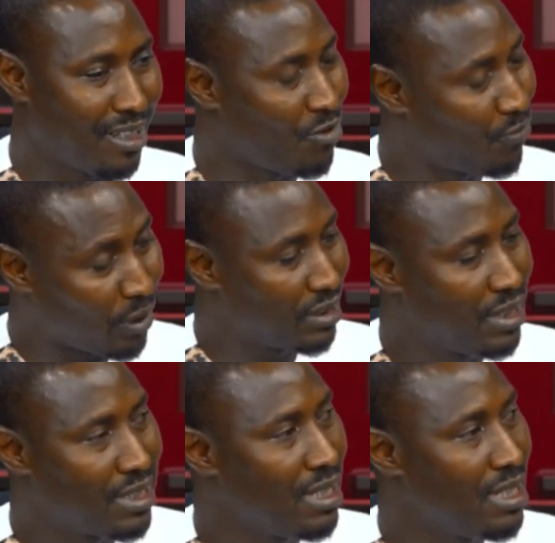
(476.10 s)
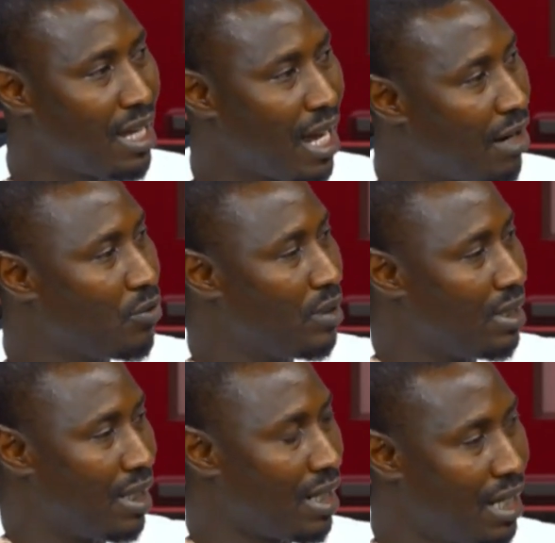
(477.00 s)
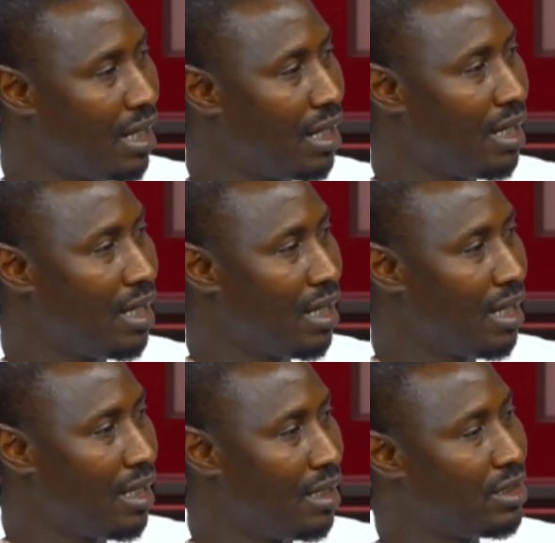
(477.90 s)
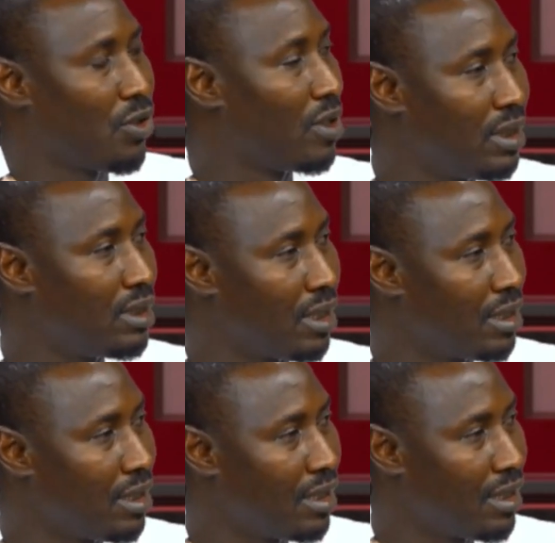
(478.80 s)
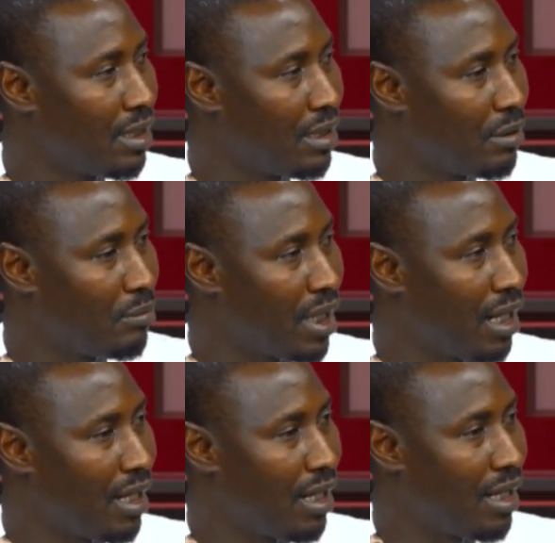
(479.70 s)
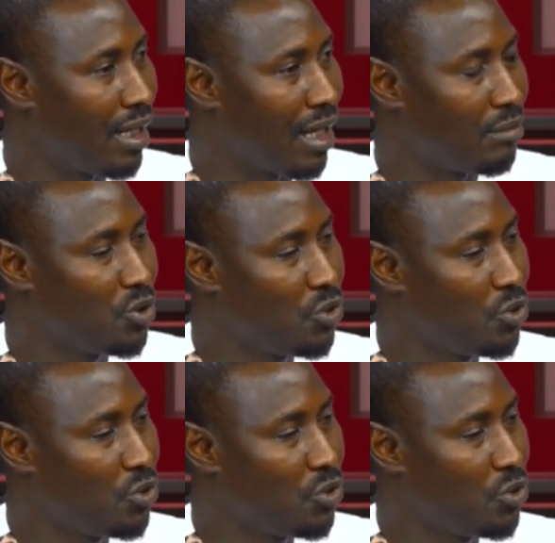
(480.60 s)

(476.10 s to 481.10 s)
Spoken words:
unfortunately, I have to declare his condition, but I'm